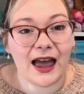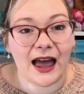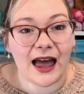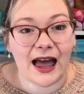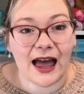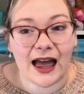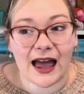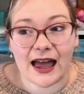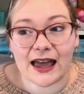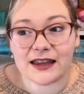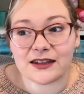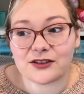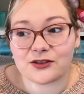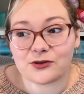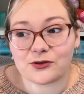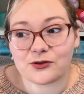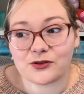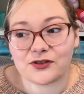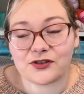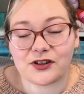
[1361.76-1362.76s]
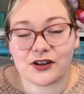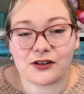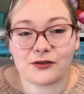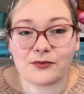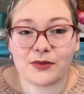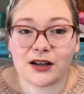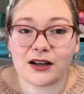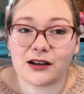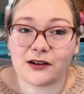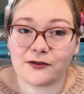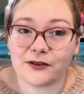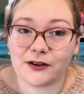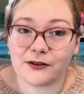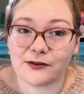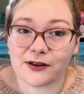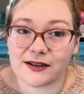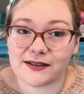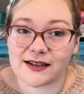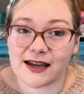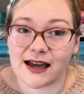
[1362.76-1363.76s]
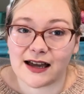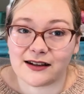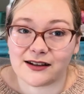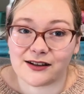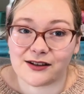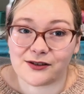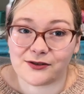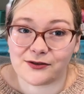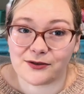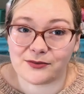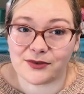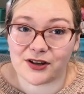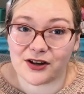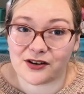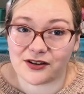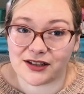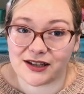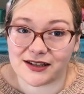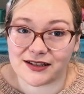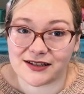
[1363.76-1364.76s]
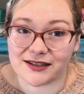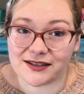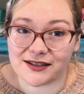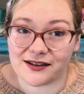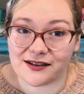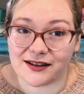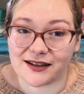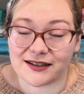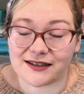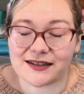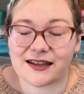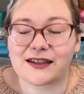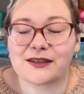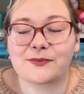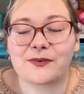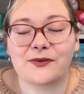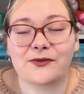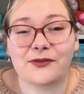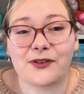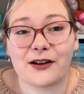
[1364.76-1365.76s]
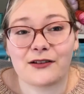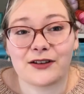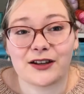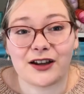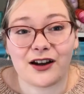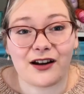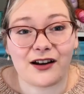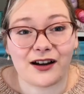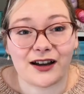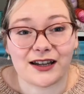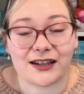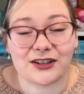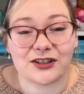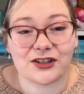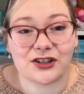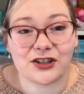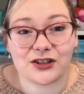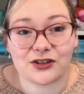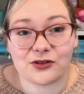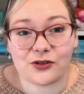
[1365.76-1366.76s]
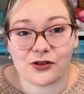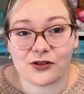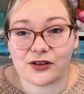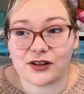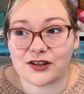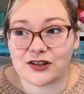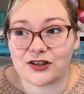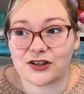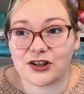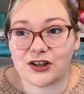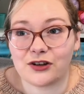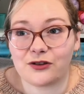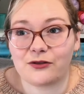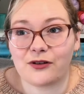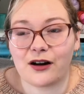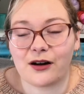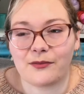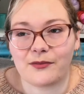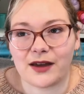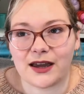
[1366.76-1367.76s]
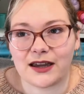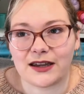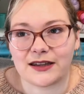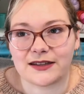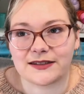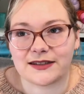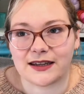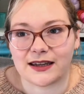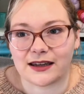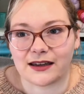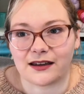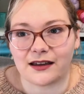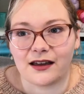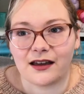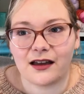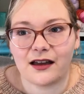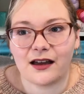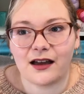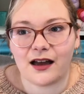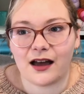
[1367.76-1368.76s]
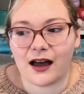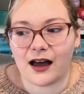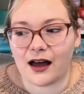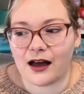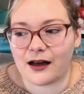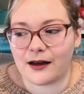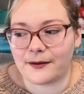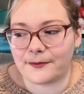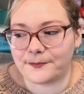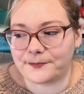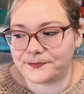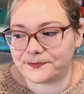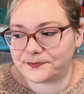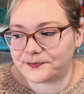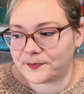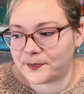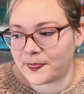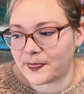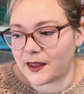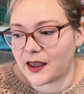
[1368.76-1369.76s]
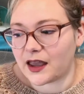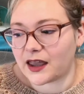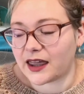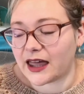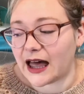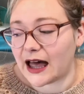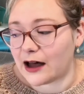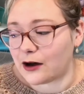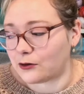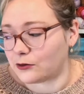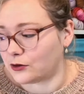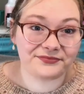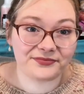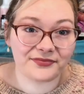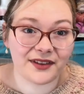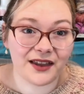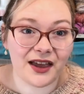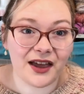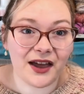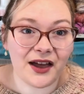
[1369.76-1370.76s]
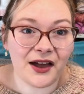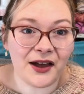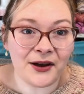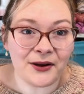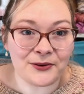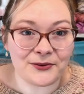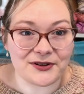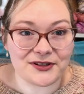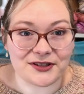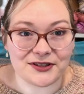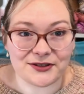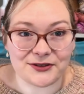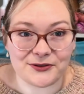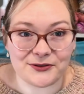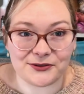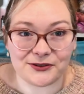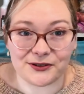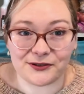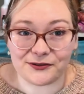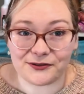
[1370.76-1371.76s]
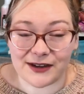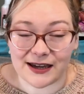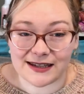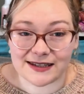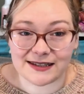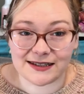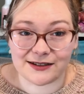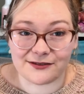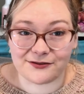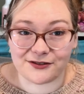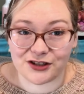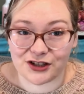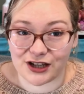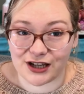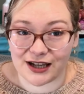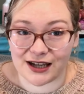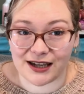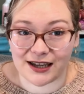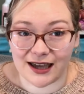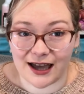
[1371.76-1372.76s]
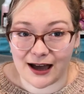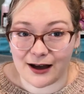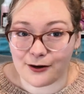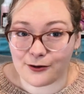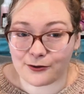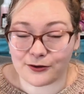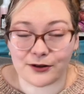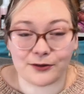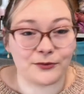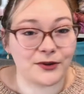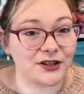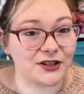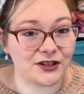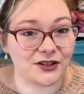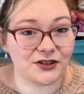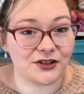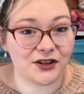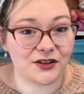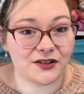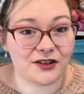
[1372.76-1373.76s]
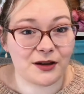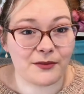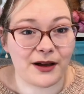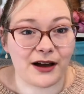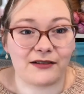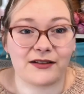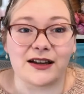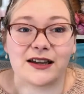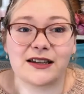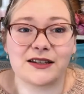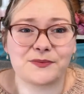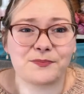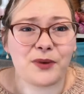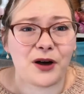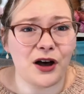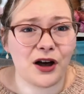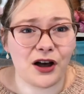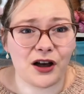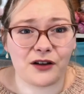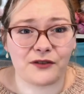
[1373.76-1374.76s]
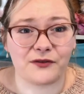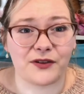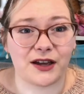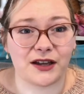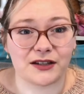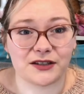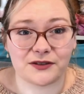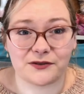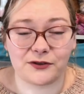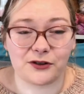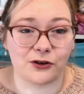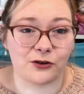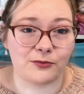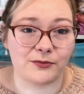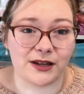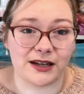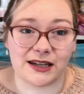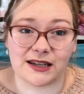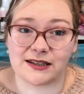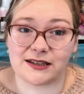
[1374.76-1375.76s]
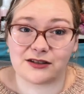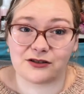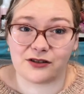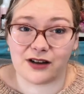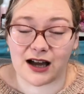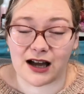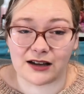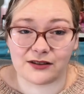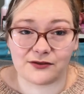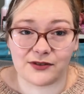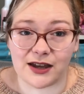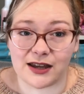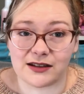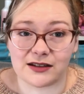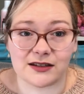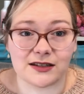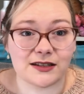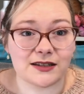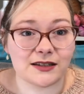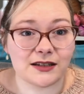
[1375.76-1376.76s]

And also my lovely friend Hannah from Yarnia Designs has been very kind. She's got this new amazing cowl, which is called the Festive Cheer cowl, which has just come out. It is perfect for your minis and your advents,